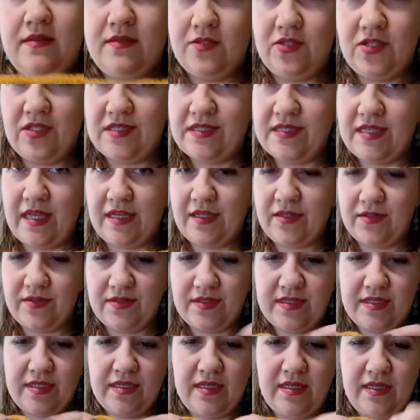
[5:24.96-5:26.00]
just like you'll
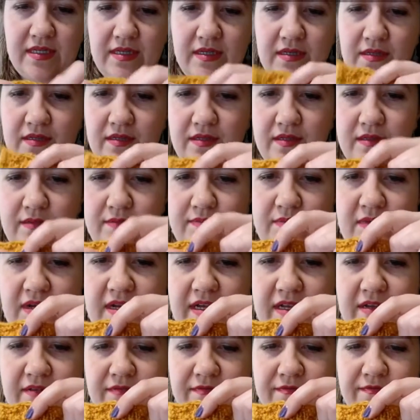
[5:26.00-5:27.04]
see in
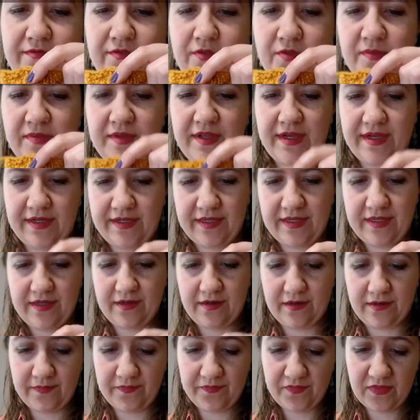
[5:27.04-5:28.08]
my full block
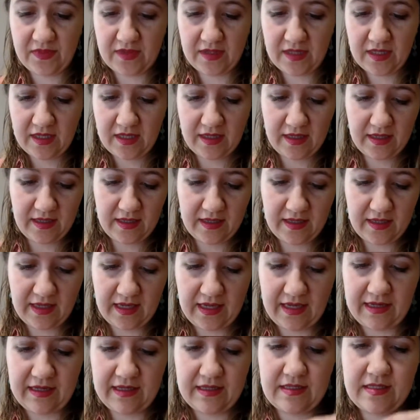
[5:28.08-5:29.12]
here,
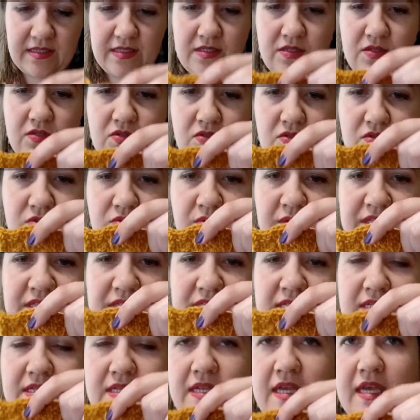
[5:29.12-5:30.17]
and it's
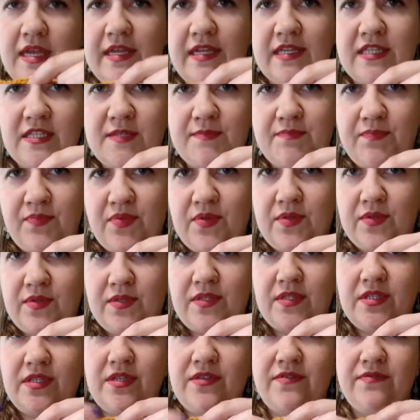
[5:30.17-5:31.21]
twisted and it's pulled
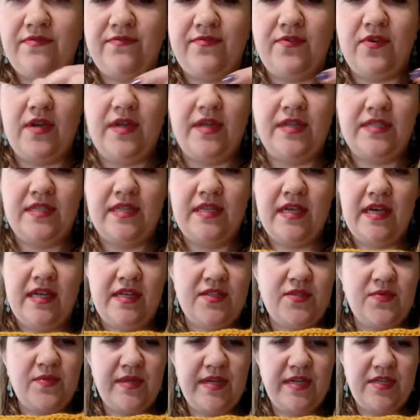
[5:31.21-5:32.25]
to the front, and that
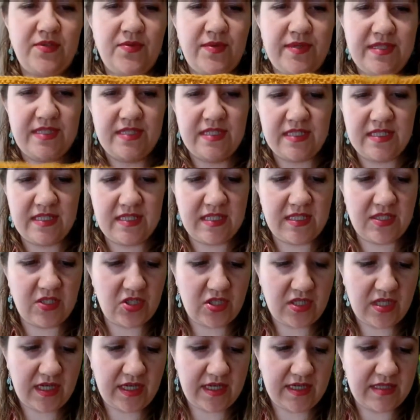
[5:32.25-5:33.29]
is what a twisted stitch
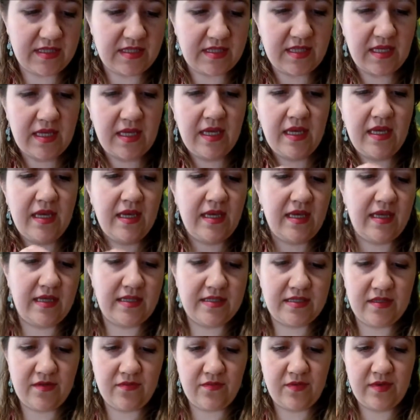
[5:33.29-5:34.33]
does,
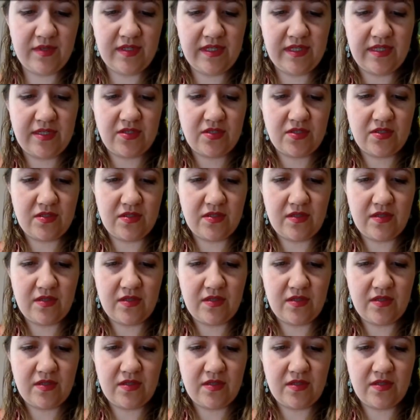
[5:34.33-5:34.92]
is it really